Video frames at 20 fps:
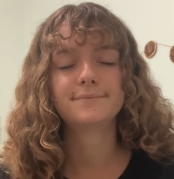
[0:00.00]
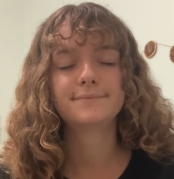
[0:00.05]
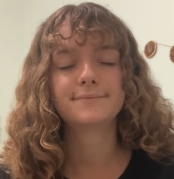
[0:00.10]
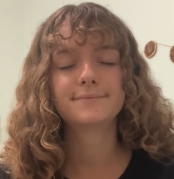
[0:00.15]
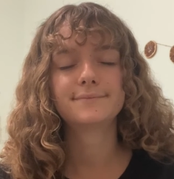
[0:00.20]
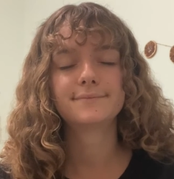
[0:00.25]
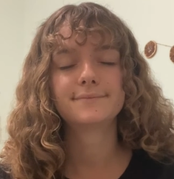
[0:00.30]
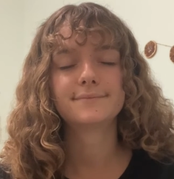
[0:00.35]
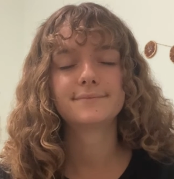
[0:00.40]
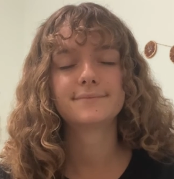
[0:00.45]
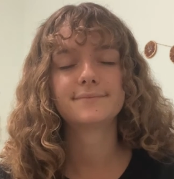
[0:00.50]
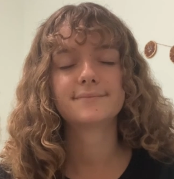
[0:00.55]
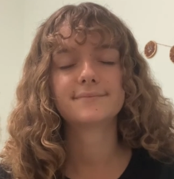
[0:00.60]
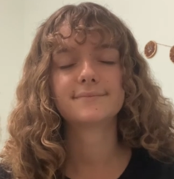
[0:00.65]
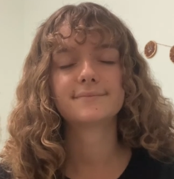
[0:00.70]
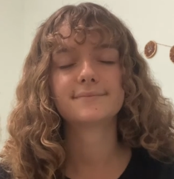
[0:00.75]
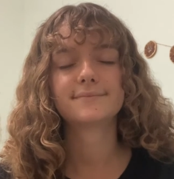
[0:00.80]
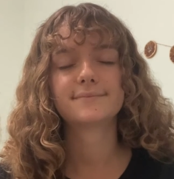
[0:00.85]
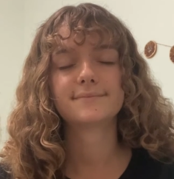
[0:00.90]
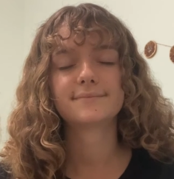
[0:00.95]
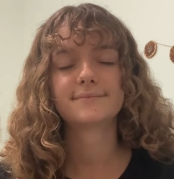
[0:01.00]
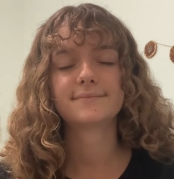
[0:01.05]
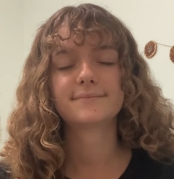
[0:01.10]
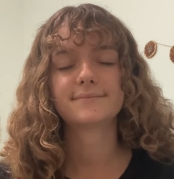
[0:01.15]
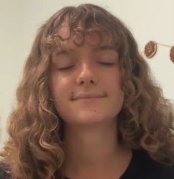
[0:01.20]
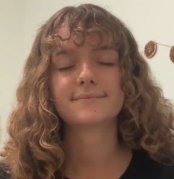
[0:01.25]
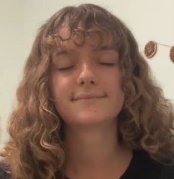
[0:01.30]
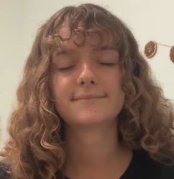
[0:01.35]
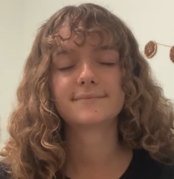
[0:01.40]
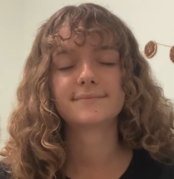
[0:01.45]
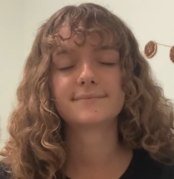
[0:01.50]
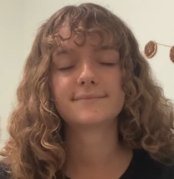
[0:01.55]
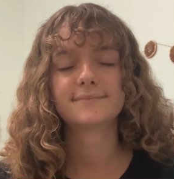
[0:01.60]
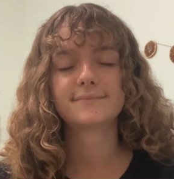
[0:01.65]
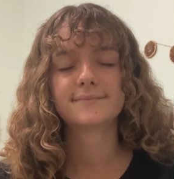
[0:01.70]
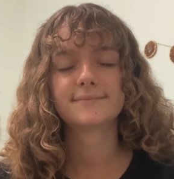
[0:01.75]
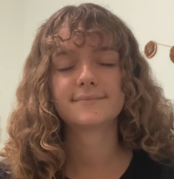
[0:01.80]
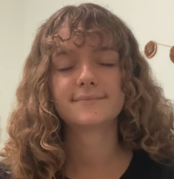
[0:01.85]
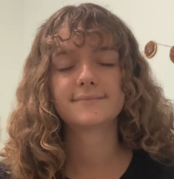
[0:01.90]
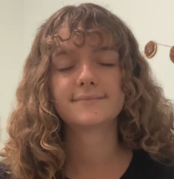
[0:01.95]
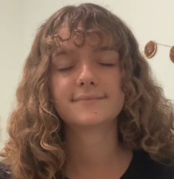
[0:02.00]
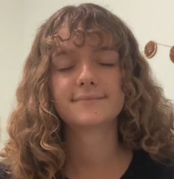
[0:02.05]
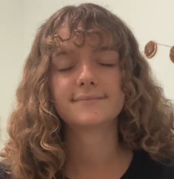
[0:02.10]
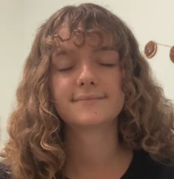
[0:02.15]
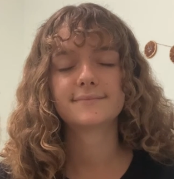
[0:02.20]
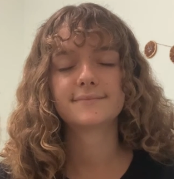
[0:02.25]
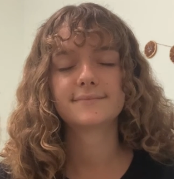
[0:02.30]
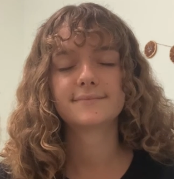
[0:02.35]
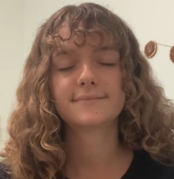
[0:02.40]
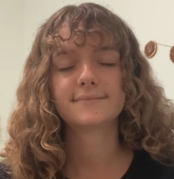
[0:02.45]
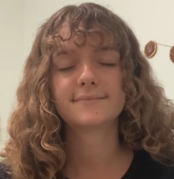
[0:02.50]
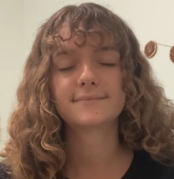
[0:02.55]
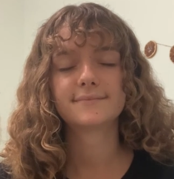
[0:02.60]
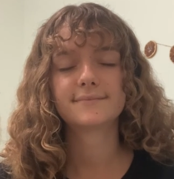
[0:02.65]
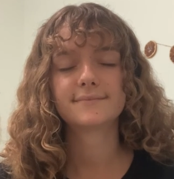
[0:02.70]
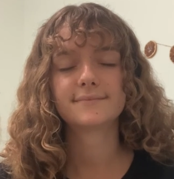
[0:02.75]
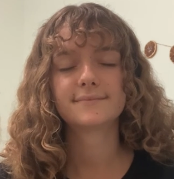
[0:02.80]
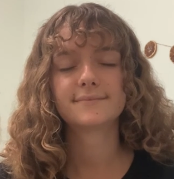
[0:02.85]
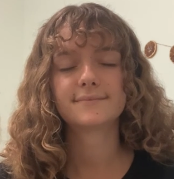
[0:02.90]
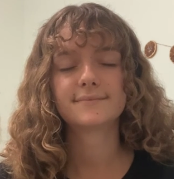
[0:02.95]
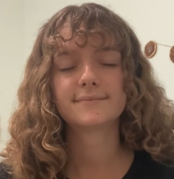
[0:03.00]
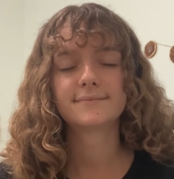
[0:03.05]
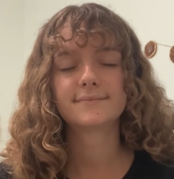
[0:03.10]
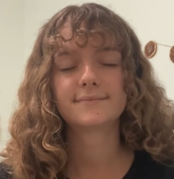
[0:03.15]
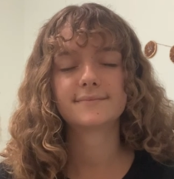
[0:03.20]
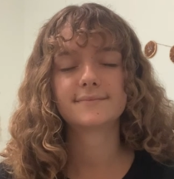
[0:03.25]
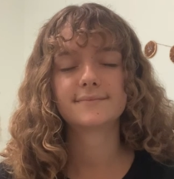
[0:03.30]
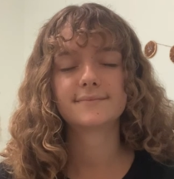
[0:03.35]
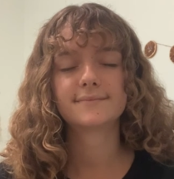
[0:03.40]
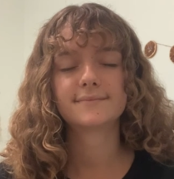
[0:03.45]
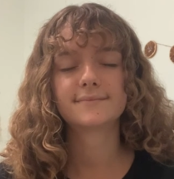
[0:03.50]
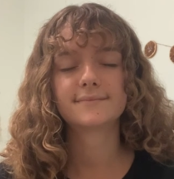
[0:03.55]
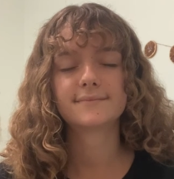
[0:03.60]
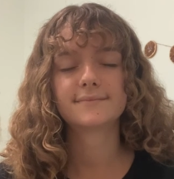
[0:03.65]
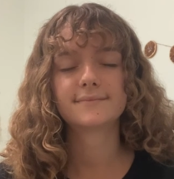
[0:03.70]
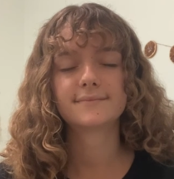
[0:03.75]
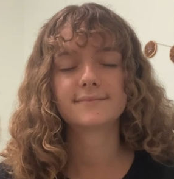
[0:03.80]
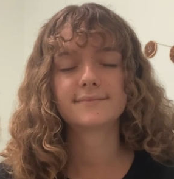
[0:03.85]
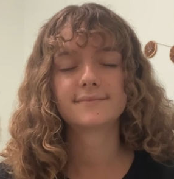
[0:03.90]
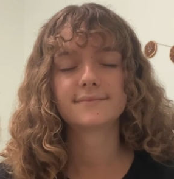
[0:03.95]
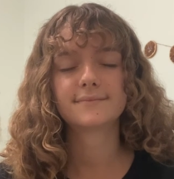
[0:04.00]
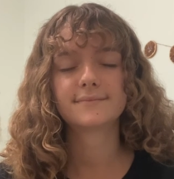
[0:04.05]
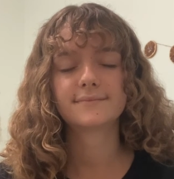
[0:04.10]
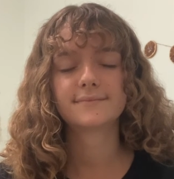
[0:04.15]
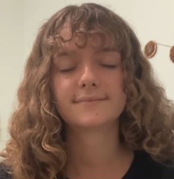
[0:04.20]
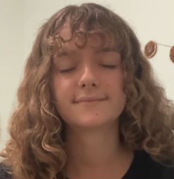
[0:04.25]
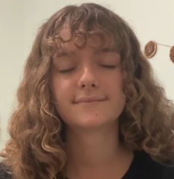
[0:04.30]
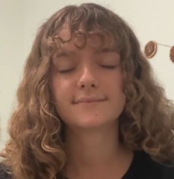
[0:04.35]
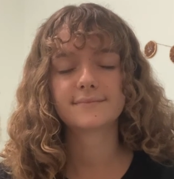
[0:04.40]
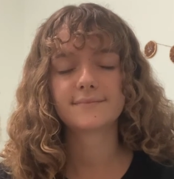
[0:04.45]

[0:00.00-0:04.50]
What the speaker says: No one is speaking in this clip.